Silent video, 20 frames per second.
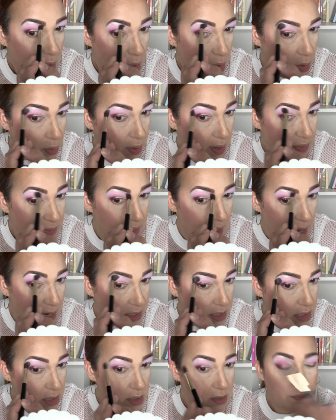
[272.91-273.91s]
Look at
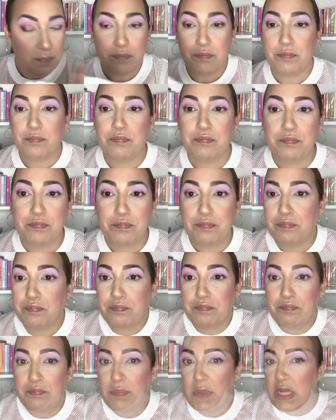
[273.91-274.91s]
that.
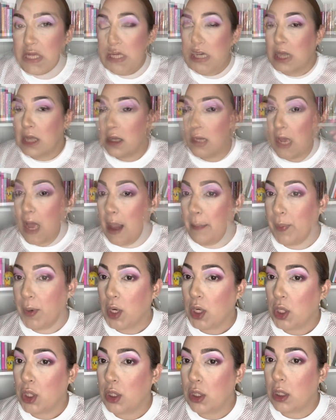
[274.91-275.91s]
Complete the
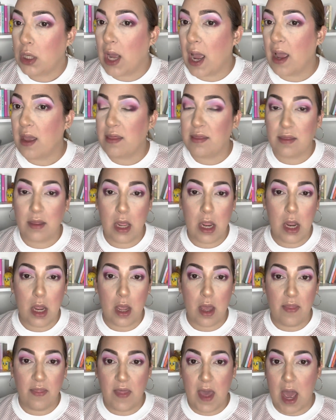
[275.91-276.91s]
upper look. I
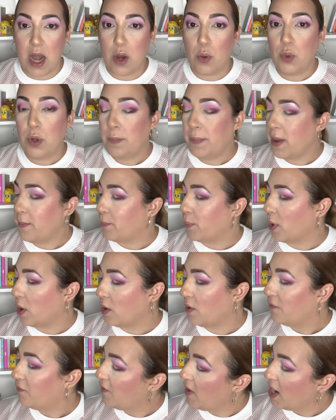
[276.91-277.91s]
think that it would be
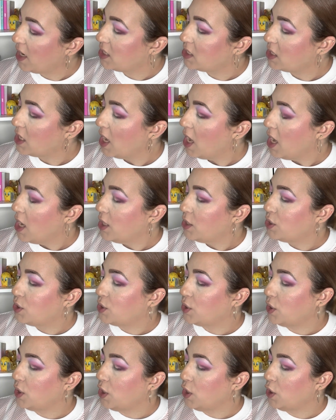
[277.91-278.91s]
perfect
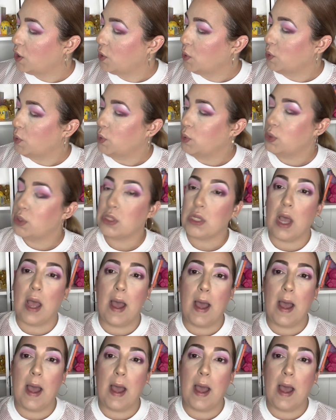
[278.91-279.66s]
to use